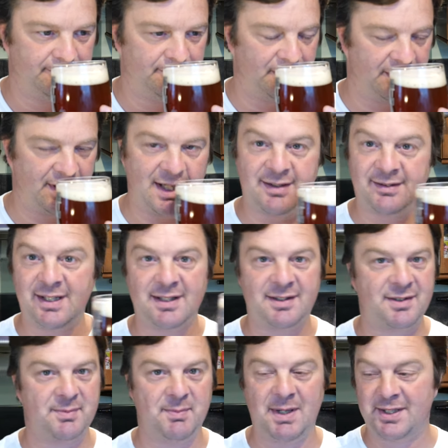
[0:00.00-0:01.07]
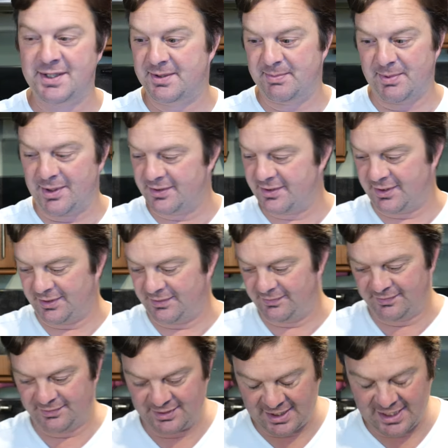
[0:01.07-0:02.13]
But that, that smells spot
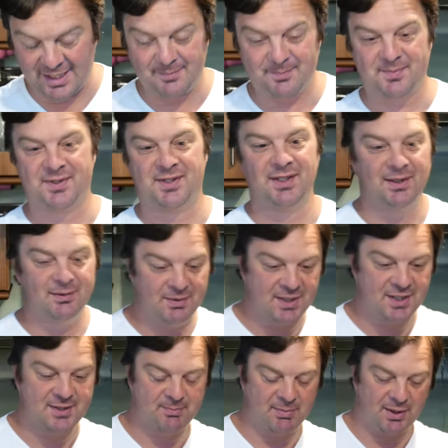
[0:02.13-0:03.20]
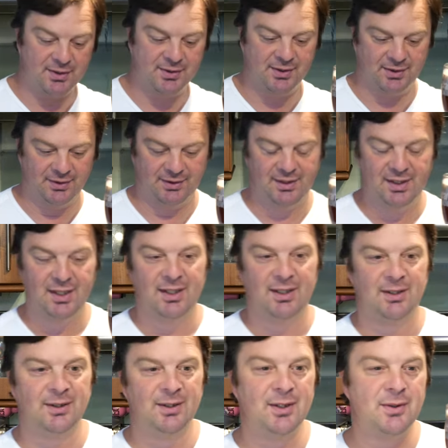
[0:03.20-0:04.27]
on. Absolutely spot on.
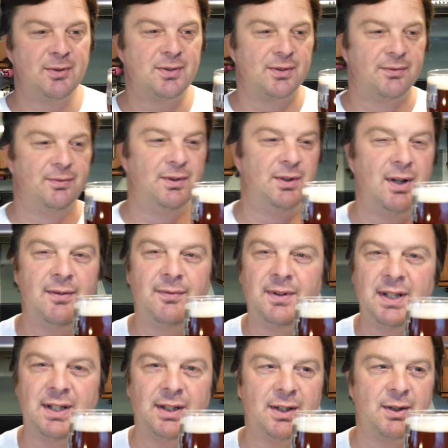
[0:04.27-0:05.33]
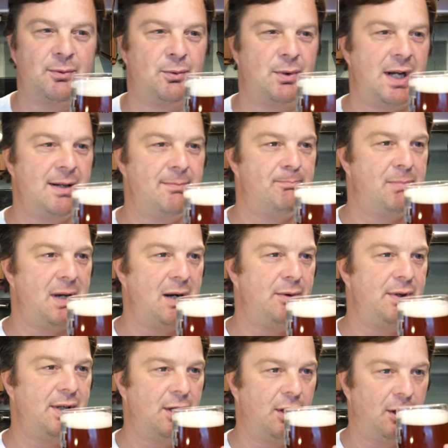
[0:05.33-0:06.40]
Loads of lovely kind of red
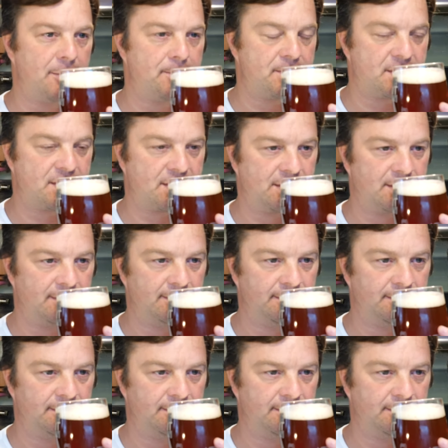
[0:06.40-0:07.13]
berry hops.